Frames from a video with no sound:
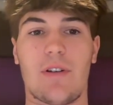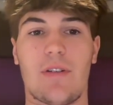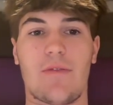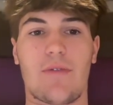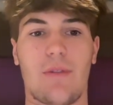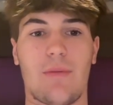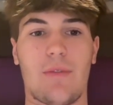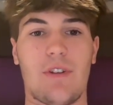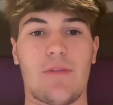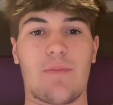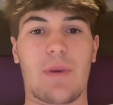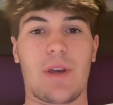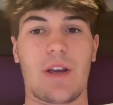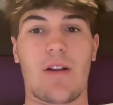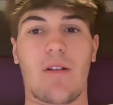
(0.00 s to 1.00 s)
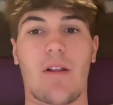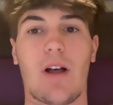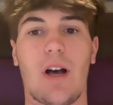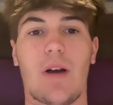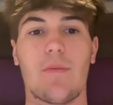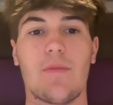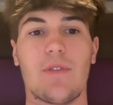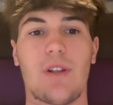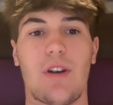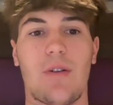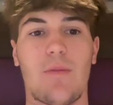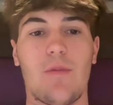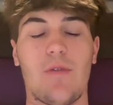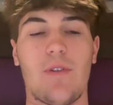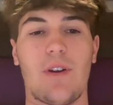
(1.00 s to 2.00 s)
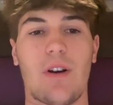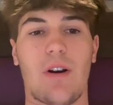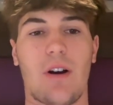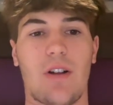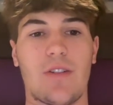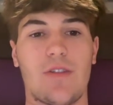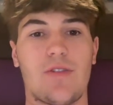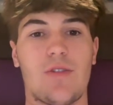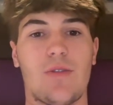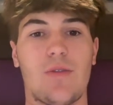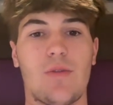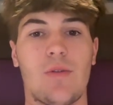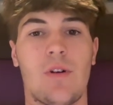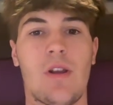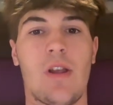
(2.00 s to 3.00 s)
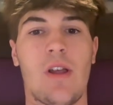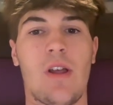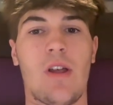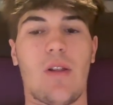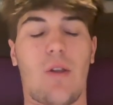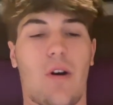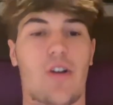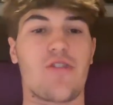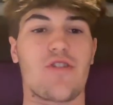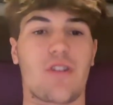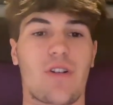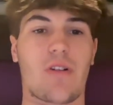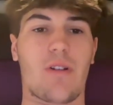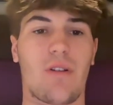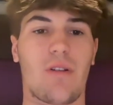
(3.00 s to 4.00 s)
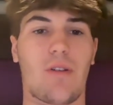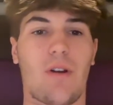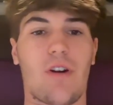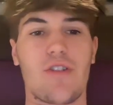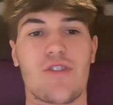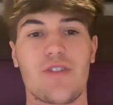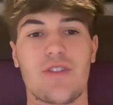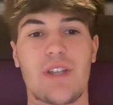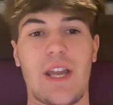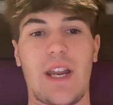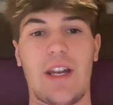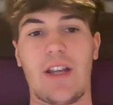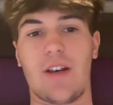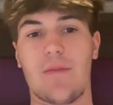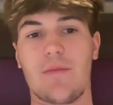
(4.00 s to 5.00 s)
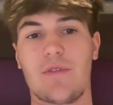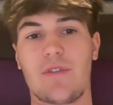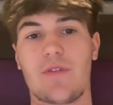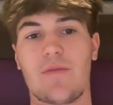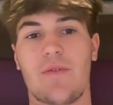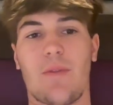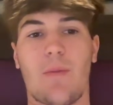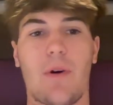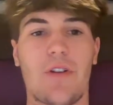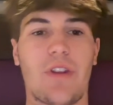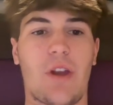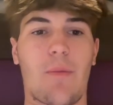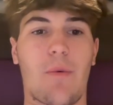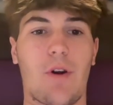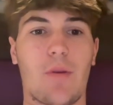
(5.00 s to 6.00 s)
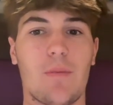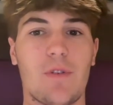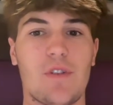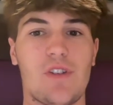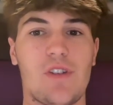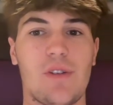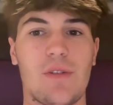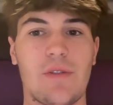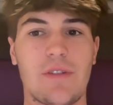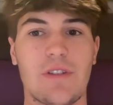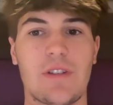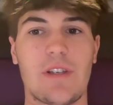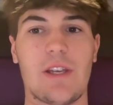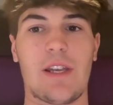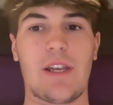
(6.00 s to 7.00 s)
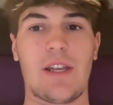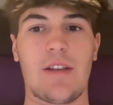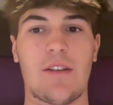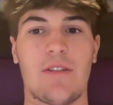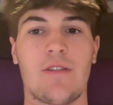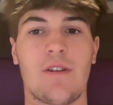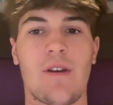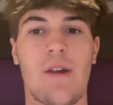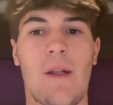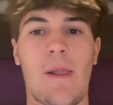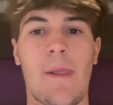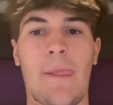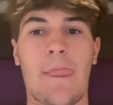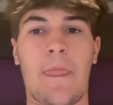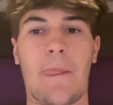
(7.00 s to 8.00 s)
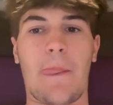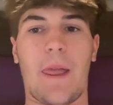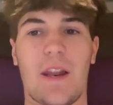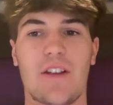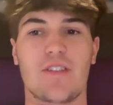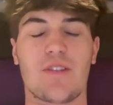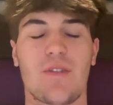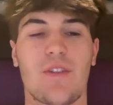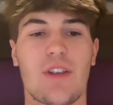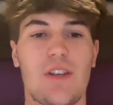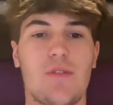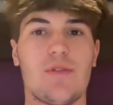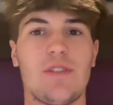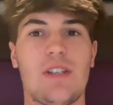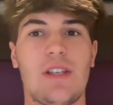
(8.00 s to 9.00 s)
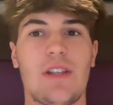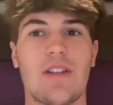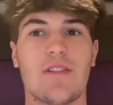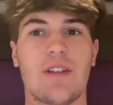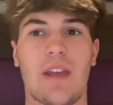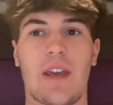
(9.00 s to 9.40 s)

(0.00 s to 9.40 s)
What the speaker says: from these big clubs that are moving on to larger stadiums for multi-purpose use. And I just don't think you see this